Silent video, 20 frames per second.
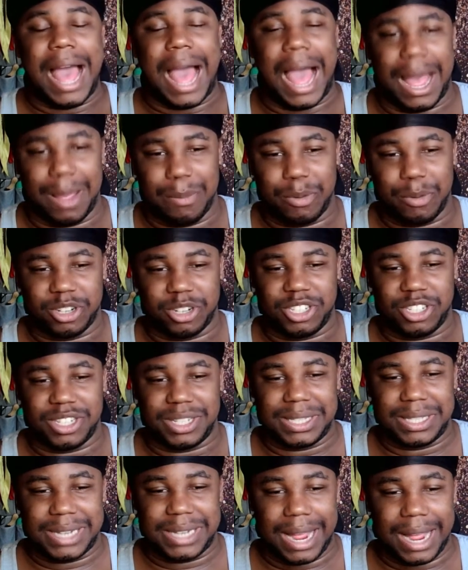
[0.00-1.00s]
I'm Christian
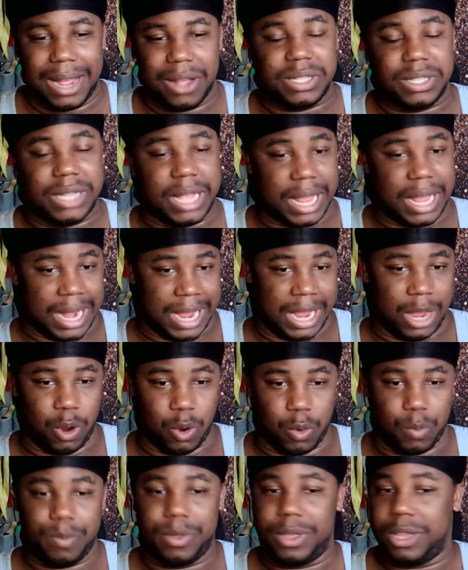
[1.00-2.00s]
Stylez, and I
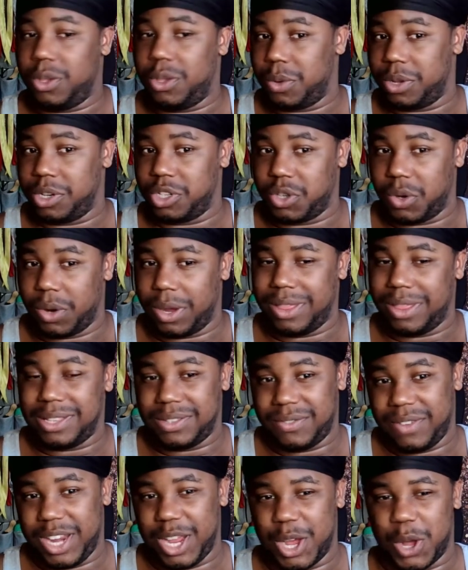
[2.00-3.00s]
hope that you enjoy this
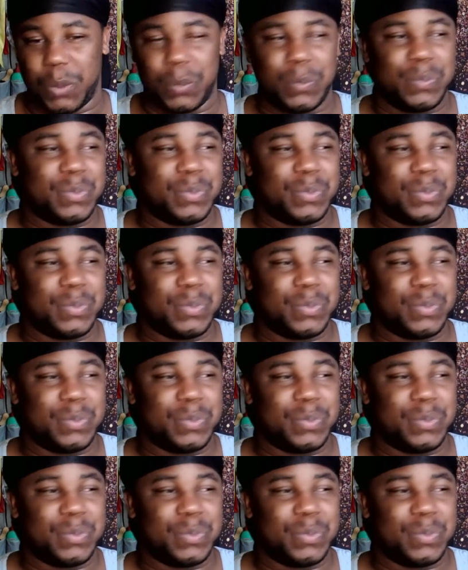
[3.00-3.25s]
video.